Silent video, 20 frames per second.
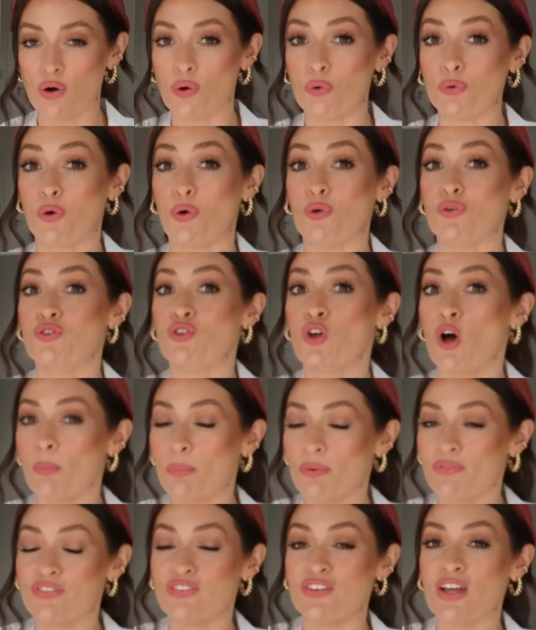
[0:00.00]
gold on top
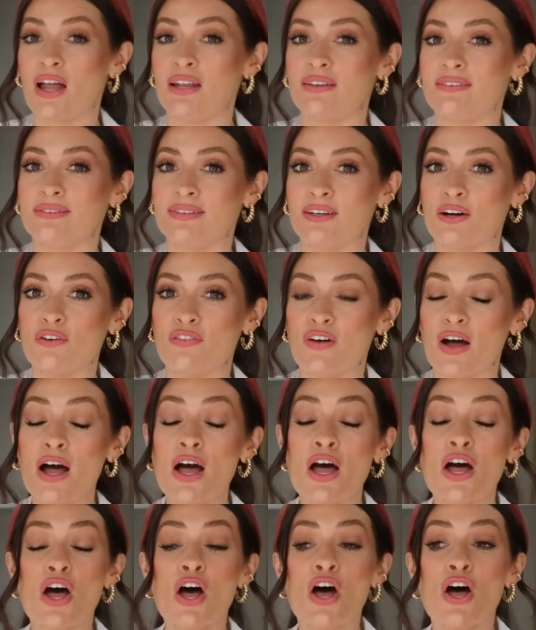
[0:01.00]
of sterling
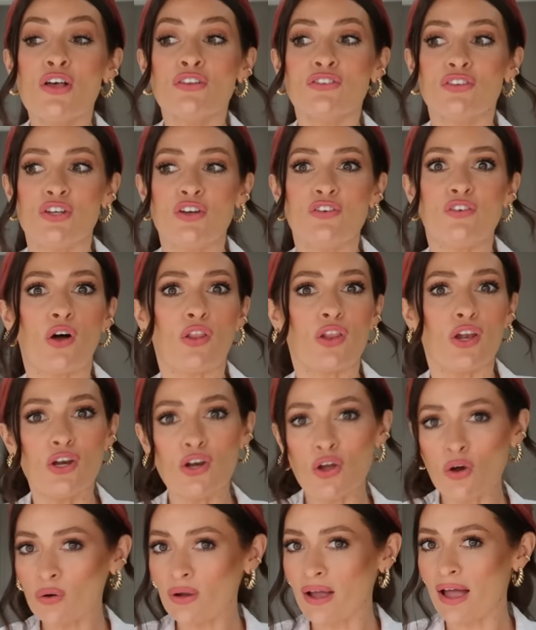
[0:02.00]
silver. So you've got the
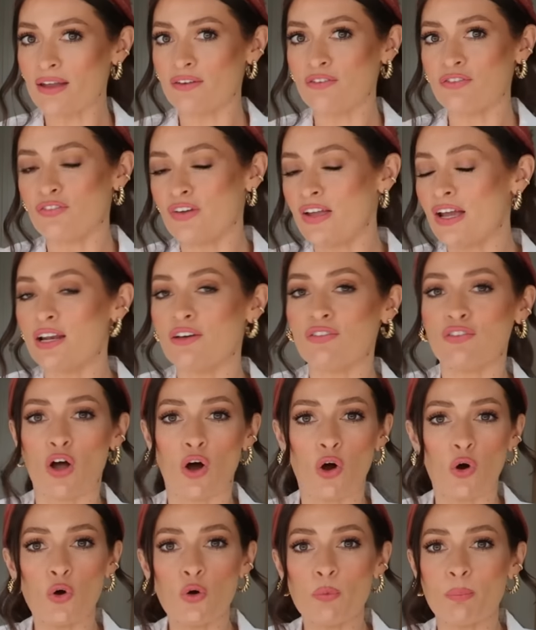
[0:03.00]
look and feel of
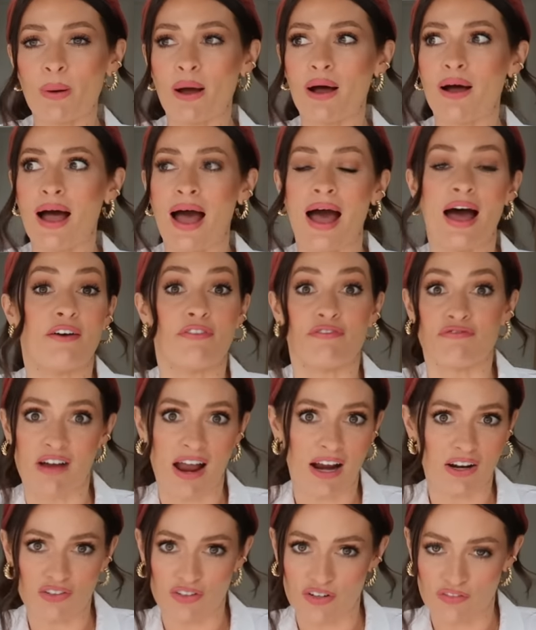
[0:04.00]
gold, but at a
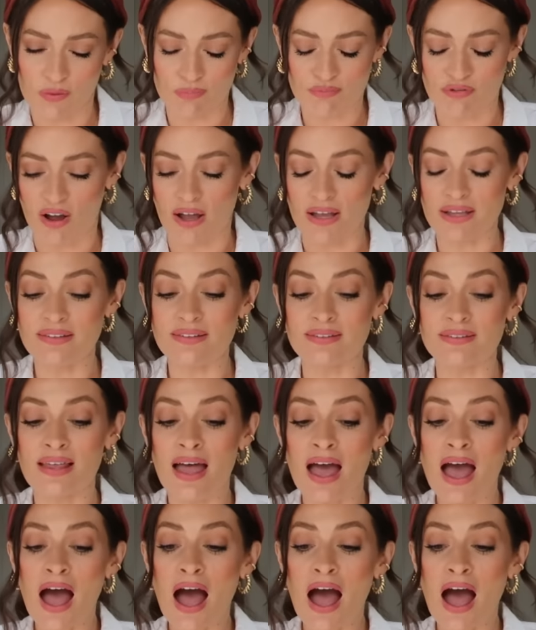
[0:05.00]
fraction of the price.